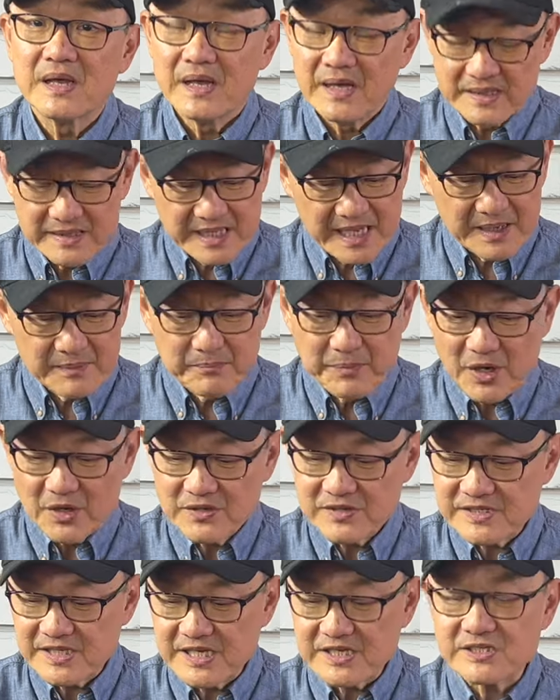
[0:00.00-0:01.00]
They are both
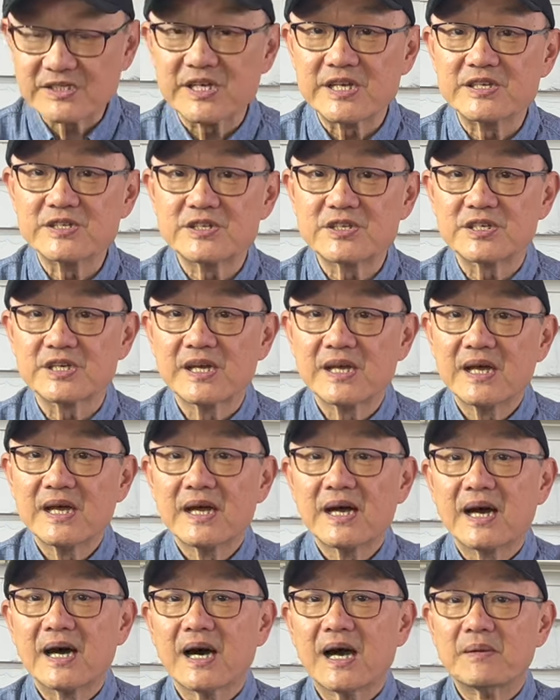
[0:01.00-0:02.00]
6-inch
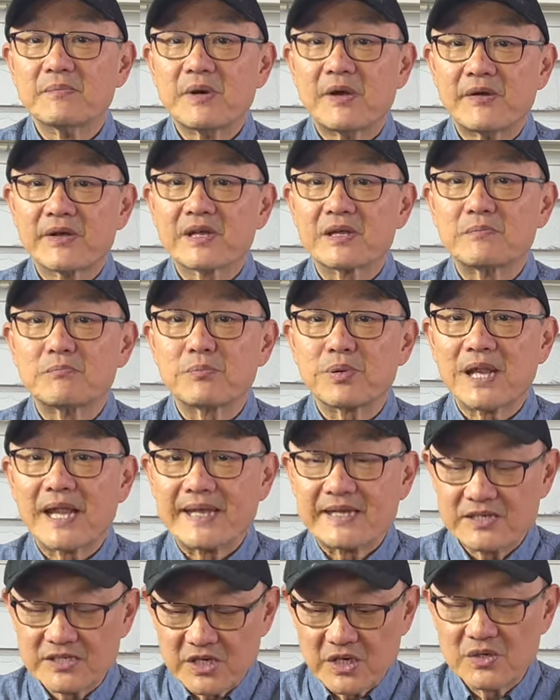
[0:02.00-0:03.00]
American
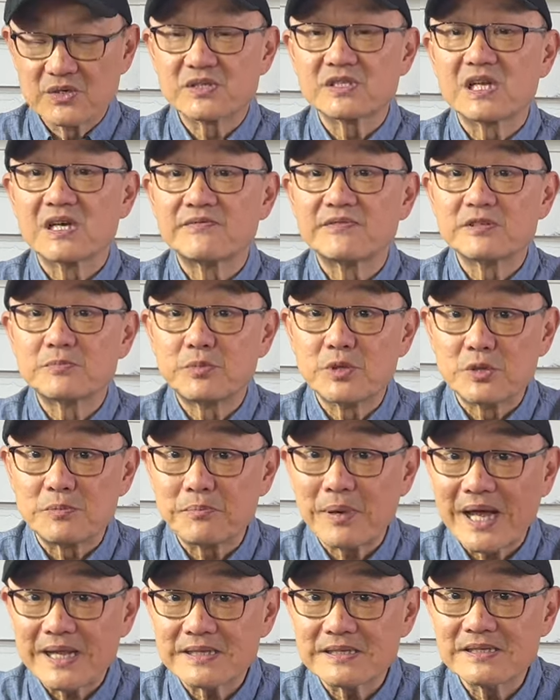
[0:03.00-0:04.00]
plain toe service boot
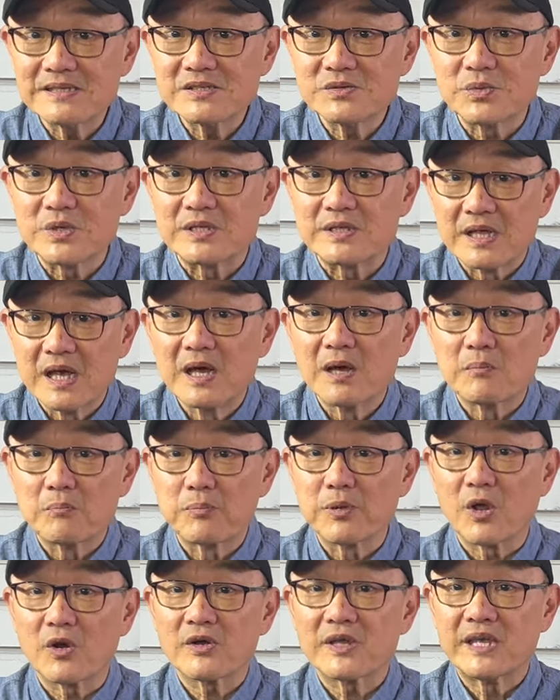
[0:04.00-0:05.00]
patterns with
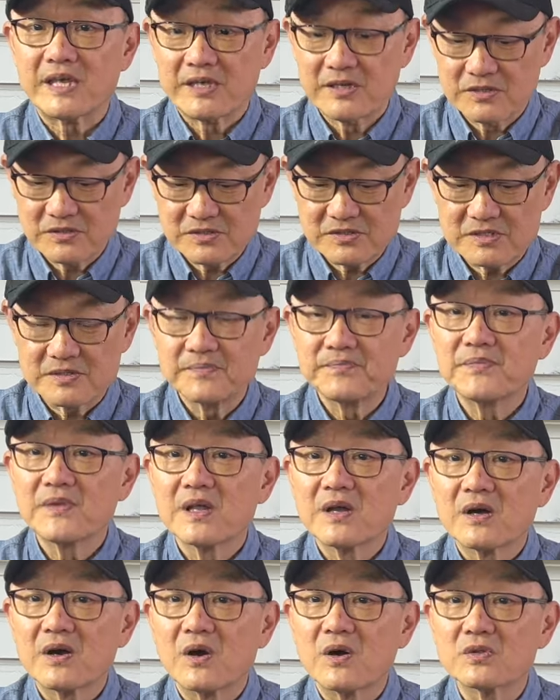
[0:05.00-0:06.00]
block heels,
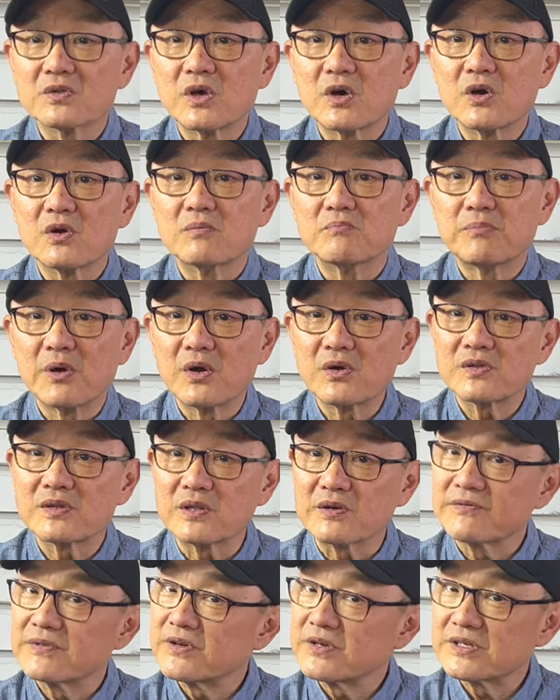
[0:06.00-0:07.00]
although both
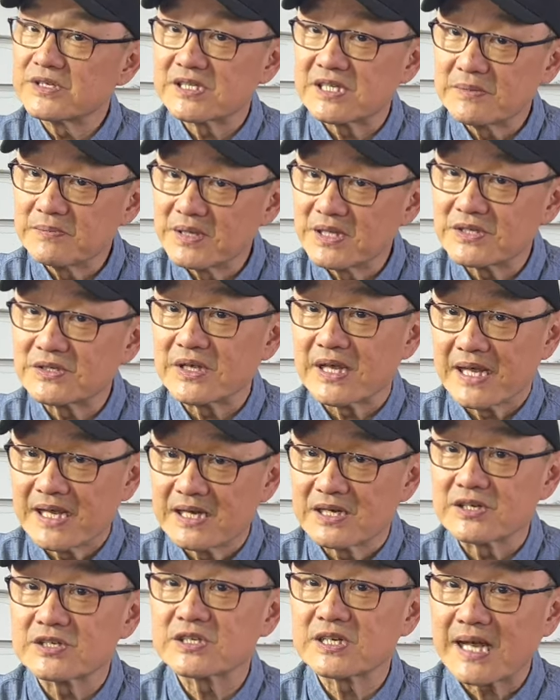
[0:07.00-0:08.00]
look very similar to
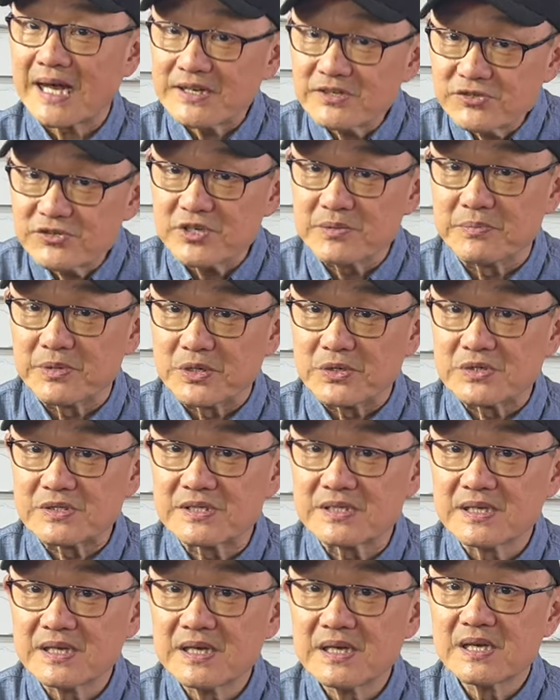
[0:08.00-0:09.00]
English country
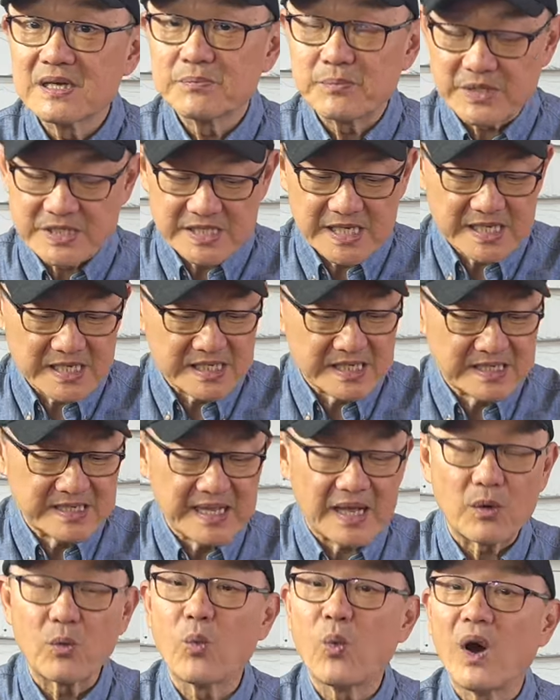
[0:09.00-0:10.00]
boots, particularly in
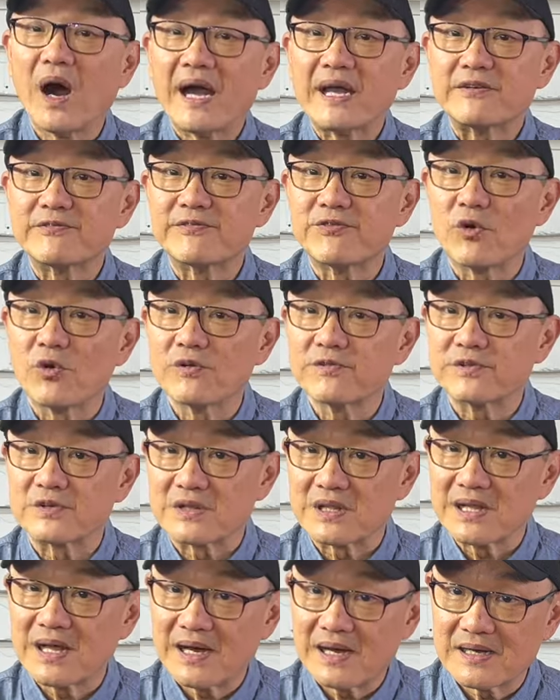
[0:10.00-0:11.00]
that wide
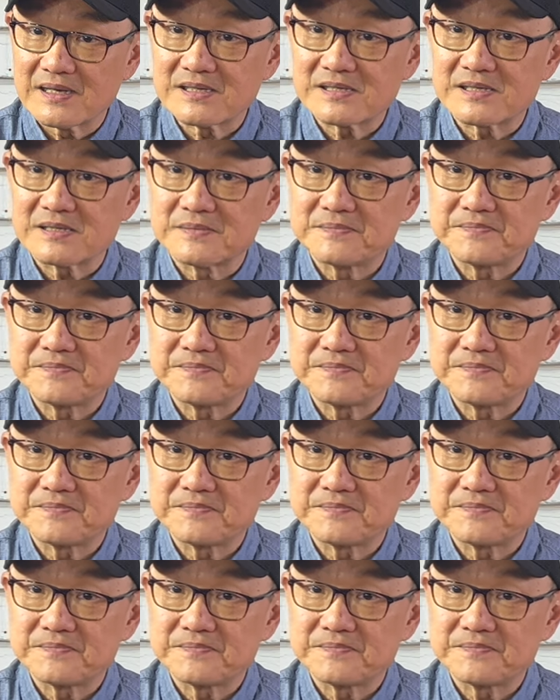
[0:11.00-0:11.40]
forefoot last.